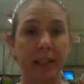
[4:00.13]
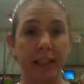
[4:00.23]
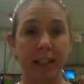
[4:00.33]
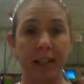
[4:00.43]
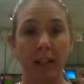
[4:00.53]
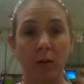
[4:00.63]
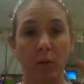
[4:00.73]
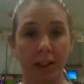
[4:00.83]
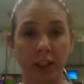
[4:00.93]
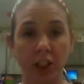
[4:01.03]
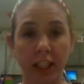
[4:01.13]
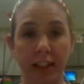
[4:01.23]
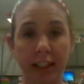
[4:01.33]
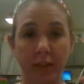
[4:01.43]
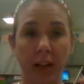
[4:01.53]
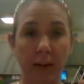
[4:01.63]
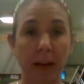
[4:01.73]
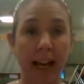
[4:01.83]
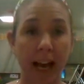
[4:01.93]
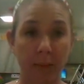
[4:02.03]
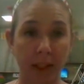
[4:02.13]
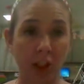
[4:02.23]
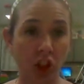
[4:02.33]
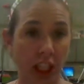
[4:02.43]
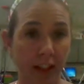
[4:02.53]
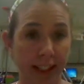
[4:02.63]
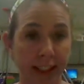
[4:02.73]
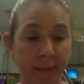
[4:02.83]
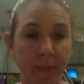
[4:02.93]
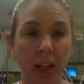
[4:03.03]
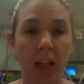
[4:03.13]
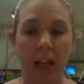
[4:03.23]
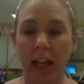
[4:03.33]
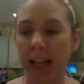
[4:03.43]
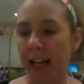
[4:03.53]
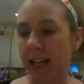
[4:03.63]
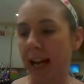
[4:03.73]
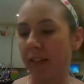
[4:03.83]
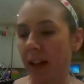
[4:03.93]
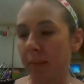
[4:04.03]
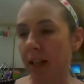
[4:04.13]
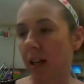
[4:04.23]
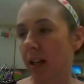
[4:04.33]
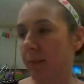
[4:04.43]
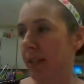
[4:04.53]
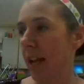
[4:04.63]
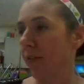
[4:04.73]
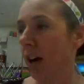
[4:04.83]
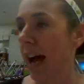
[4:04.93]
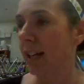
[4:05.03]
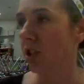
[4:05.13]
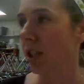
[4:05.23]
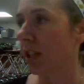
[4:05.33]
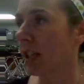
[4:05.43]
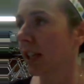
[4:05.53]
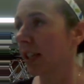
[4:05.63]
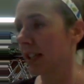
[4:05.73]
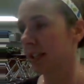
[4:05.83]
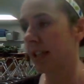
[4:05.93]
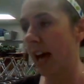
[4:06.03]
be what they're sharing divided by how many are sharing it. And how that becomes a fraction is